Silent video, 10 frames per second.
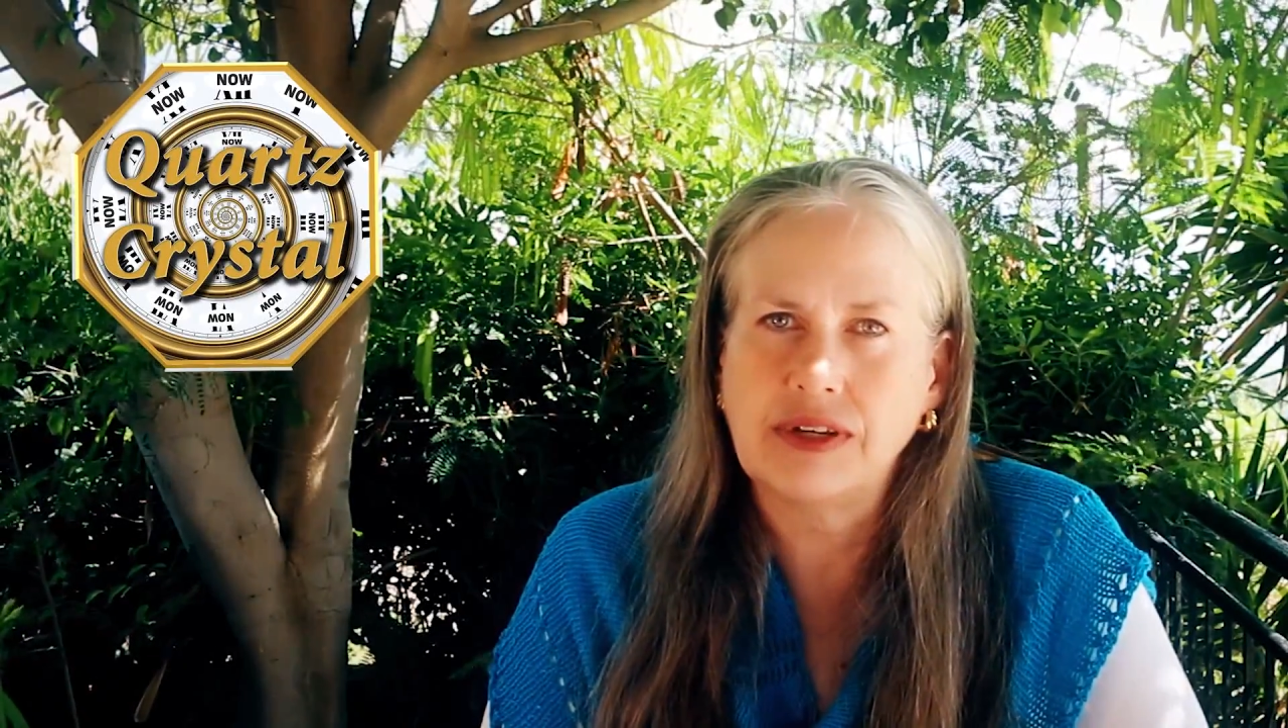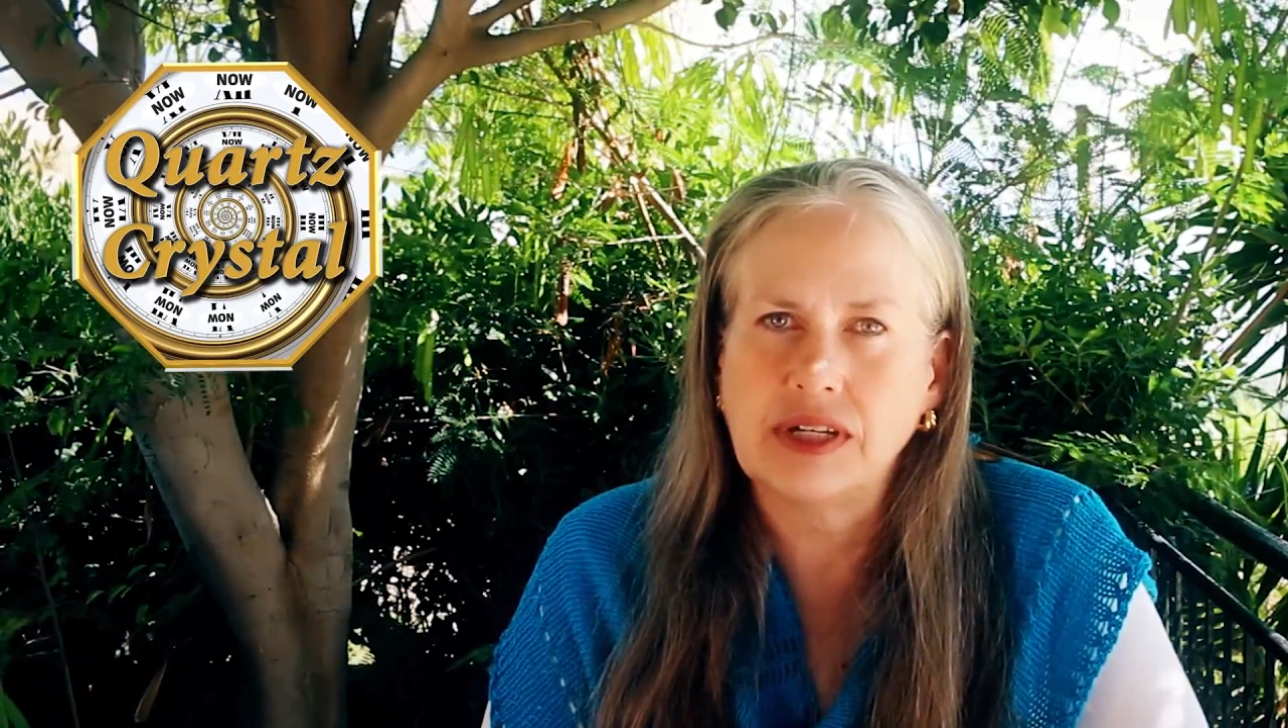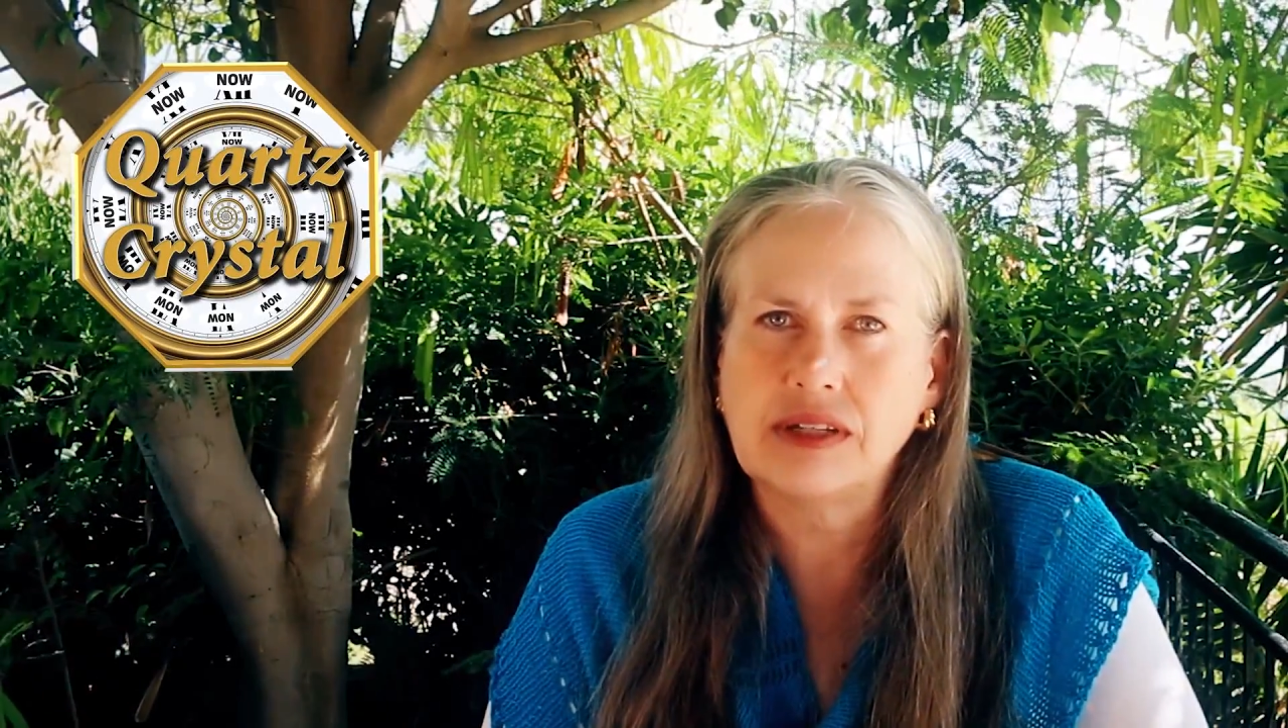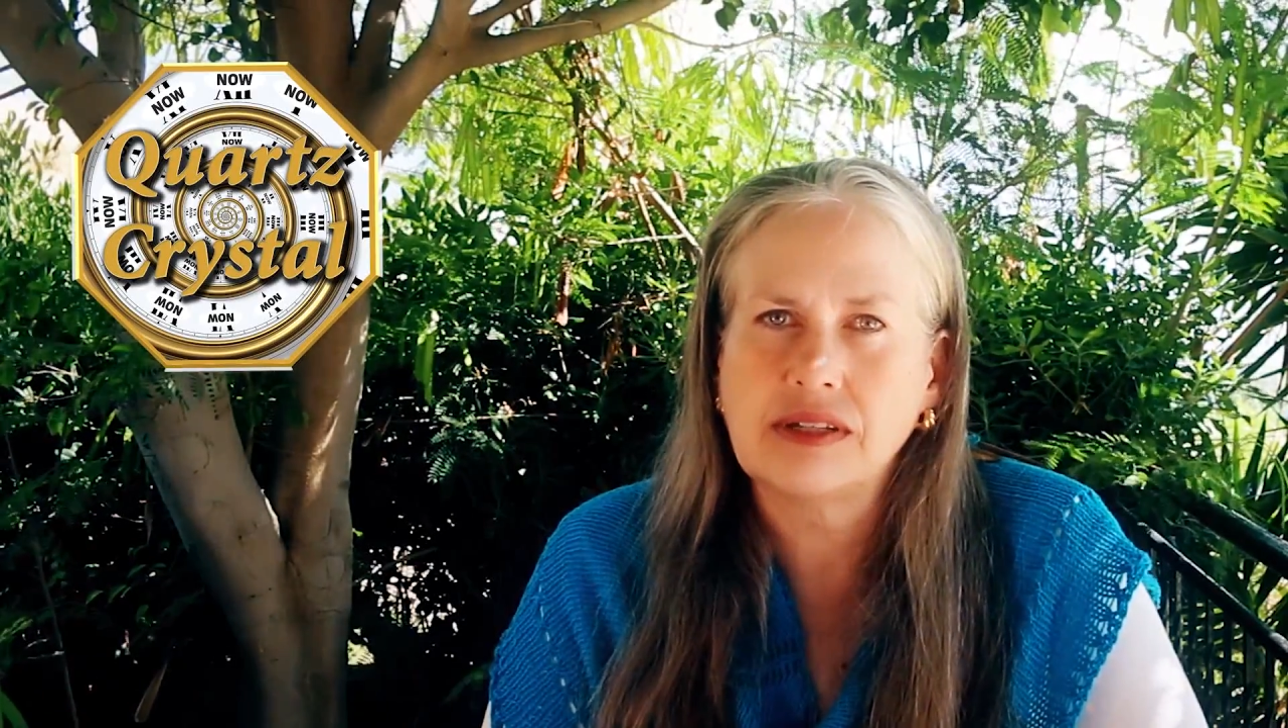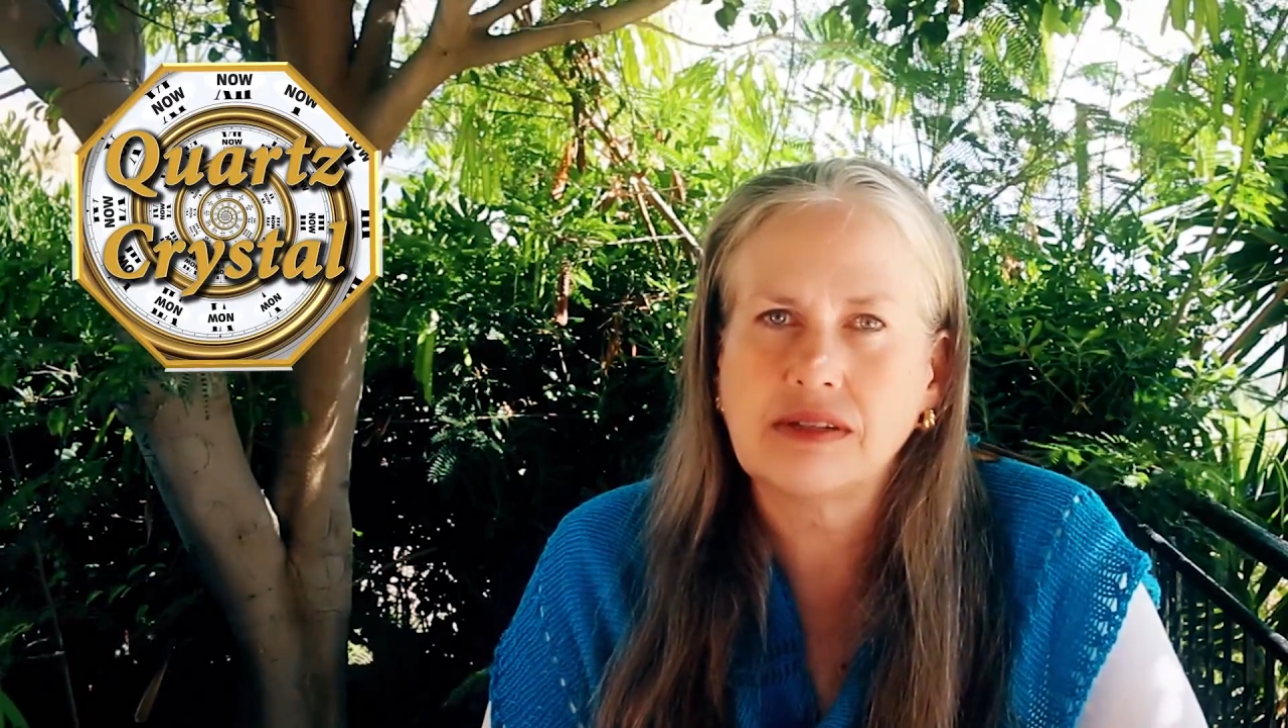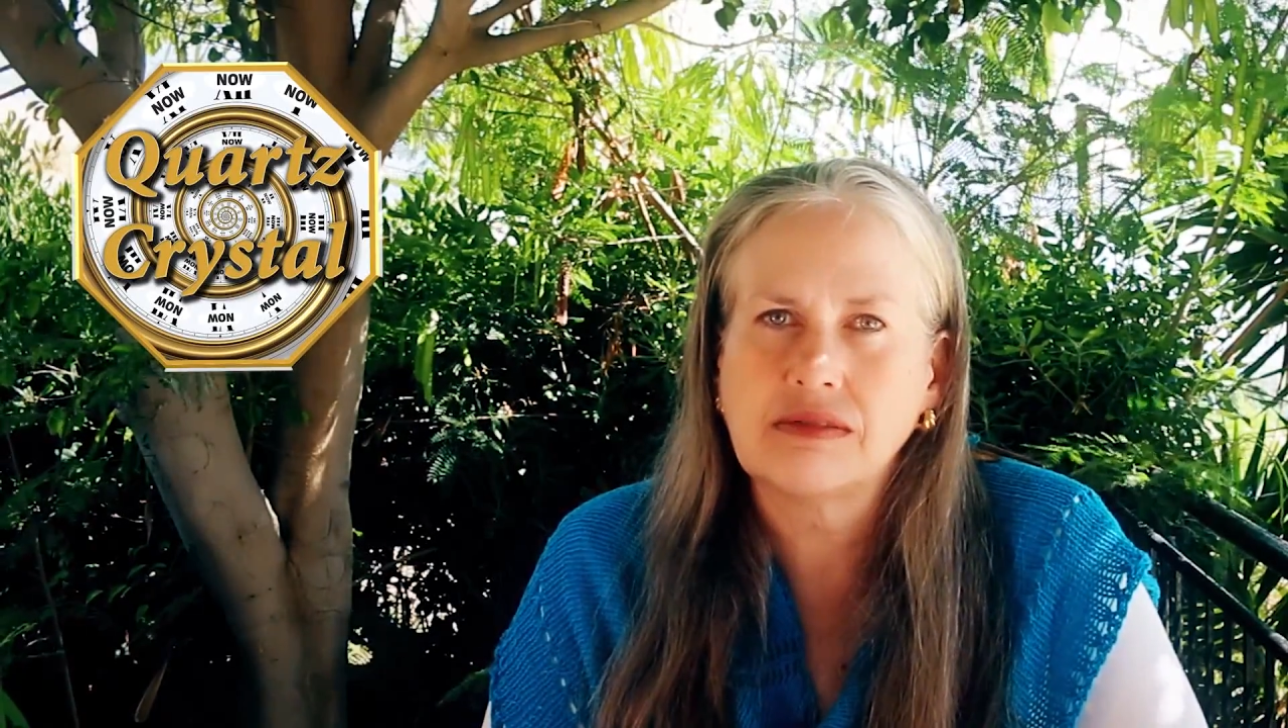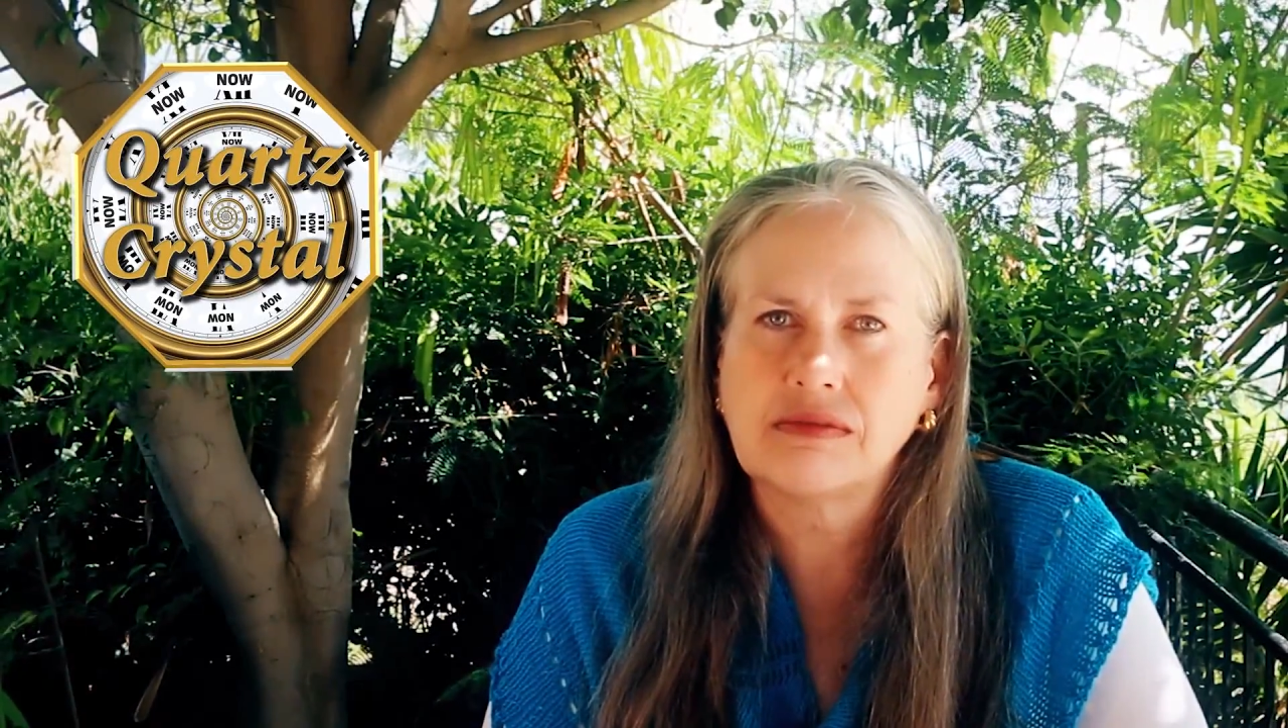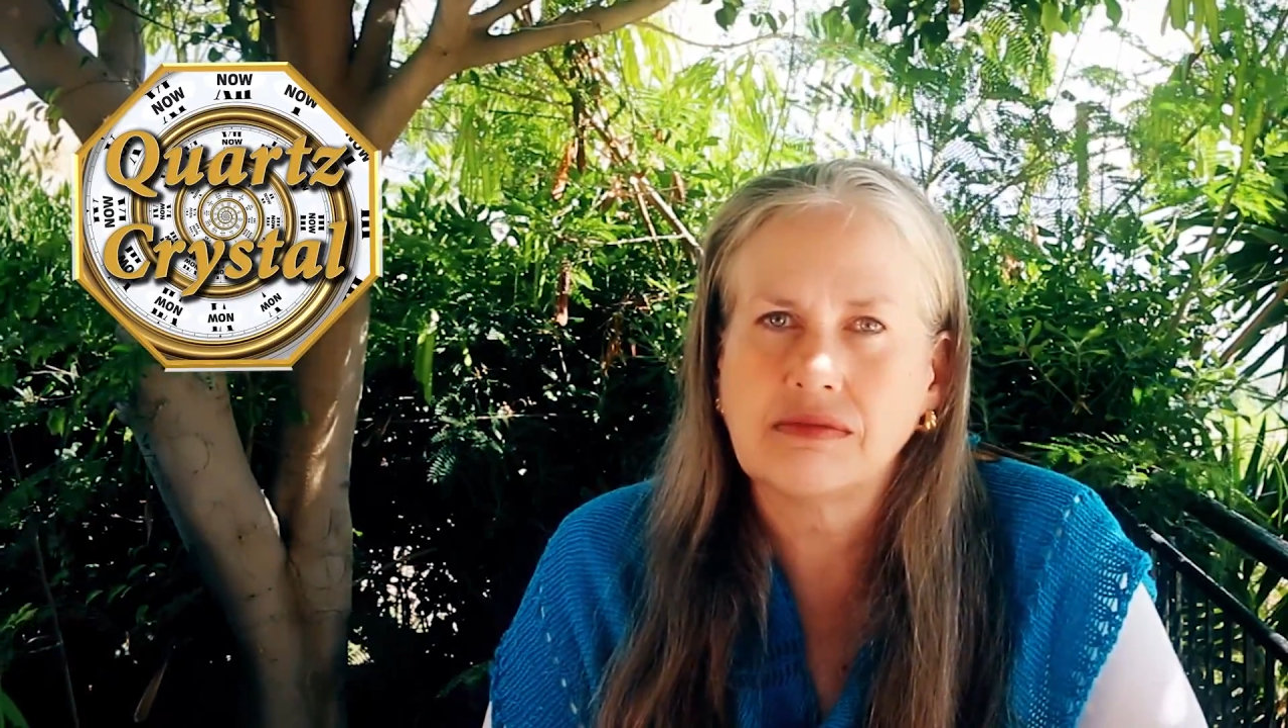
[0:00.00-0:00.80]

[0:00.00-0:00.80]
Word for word: is,